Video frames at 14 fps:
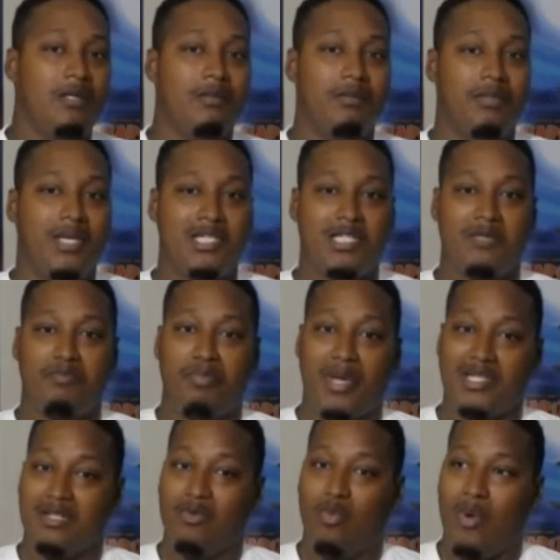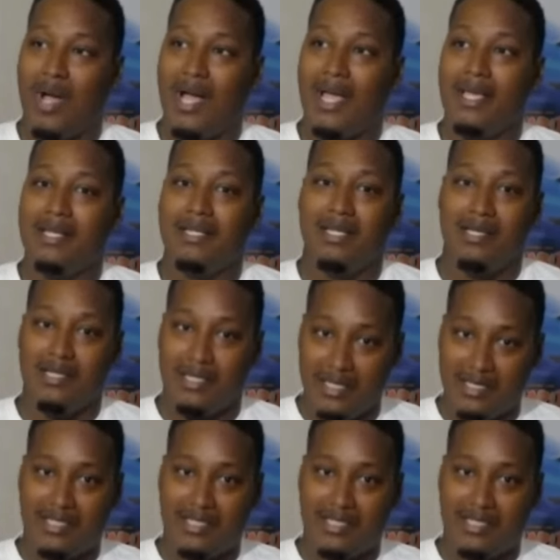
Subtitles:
This is basically why this